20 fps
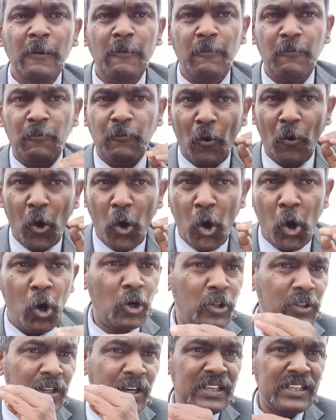for
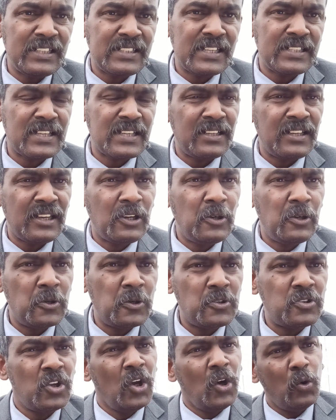the necessary
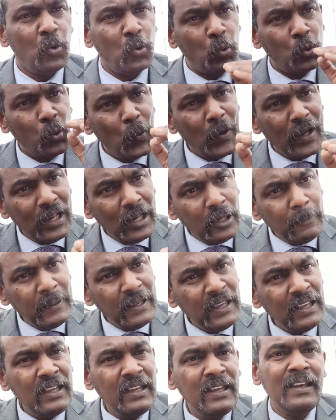goods will
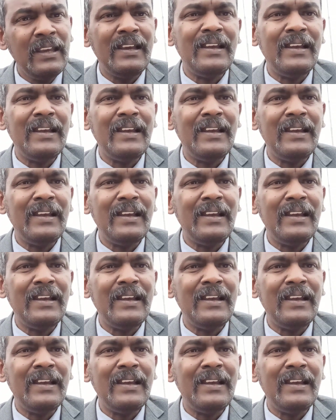be